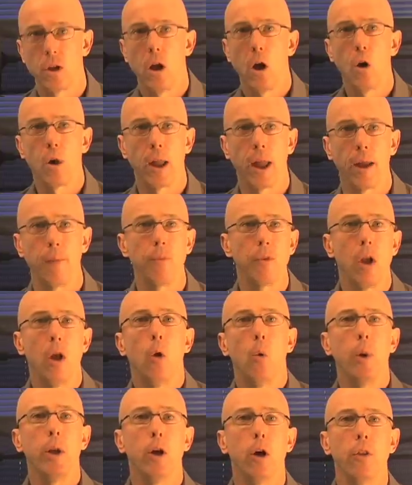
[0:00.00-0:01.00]
Okay,
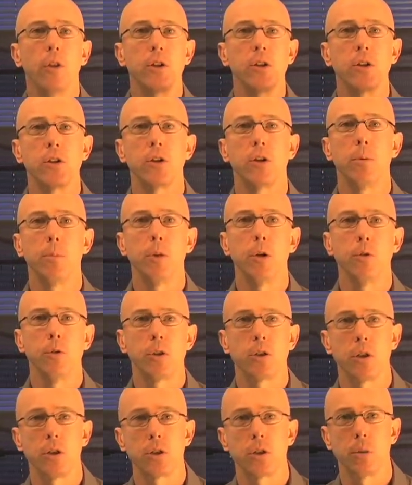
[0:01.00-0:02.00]
we know this is an immune
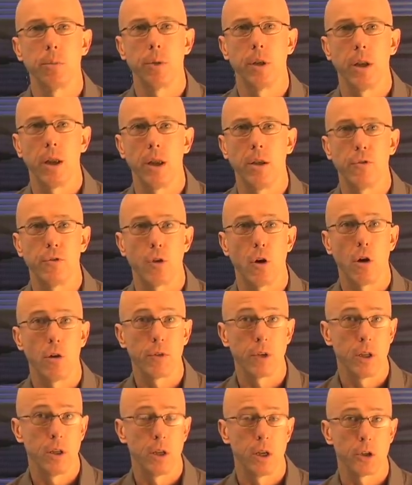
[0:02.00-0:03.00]
system
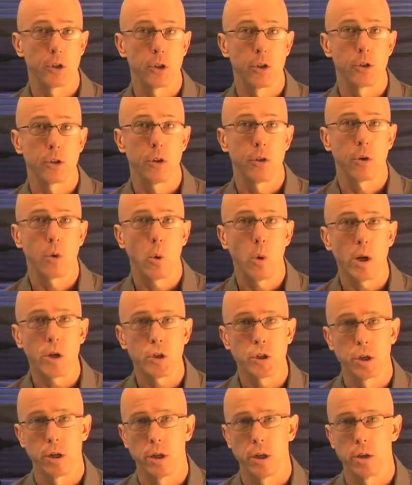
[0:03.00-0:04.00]
involved condition, so the
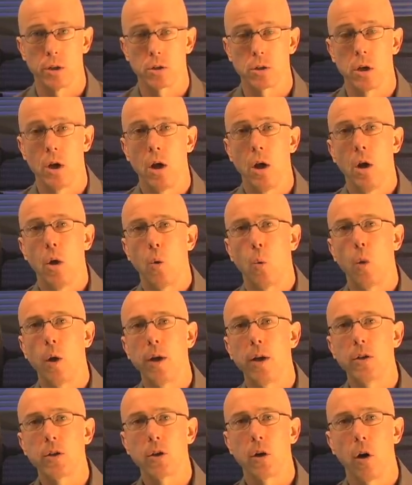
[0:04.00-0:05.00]
question is,
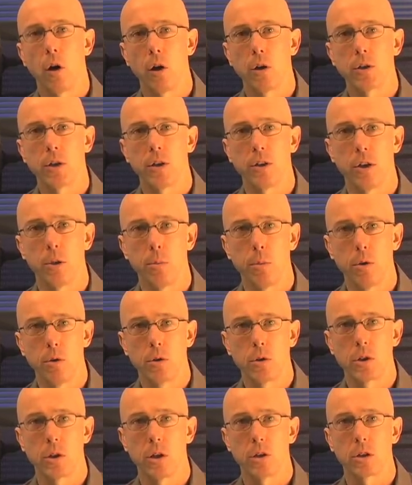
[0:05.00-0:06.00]
what is causing the
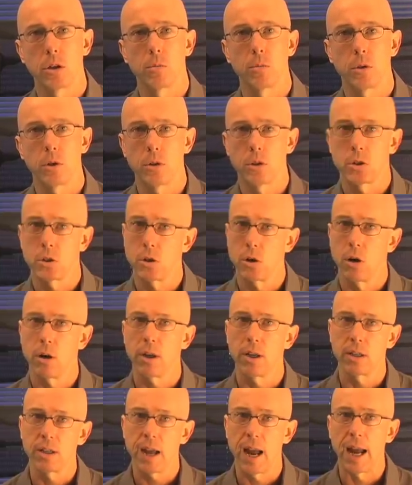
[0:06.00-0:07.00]
immune system to
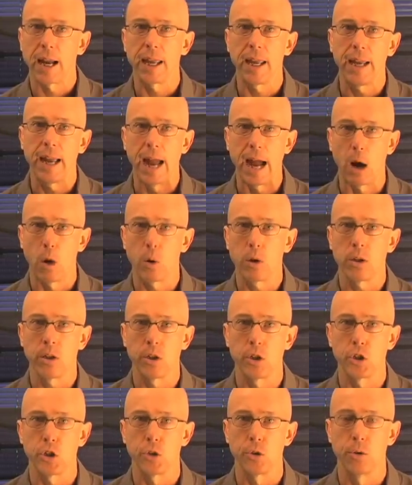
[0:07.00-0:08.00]
start attacking our
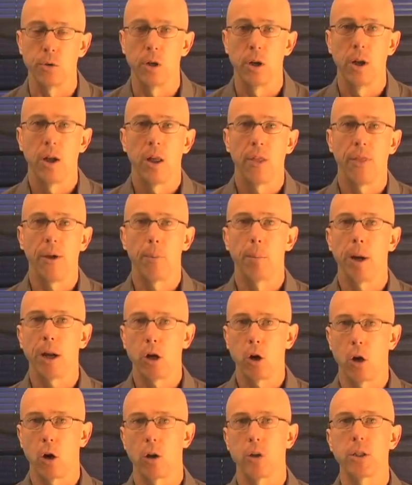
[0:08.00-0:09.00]
tissue, thereby
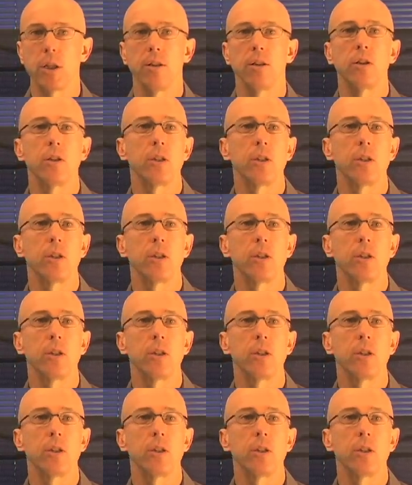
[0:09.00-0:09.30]
causing the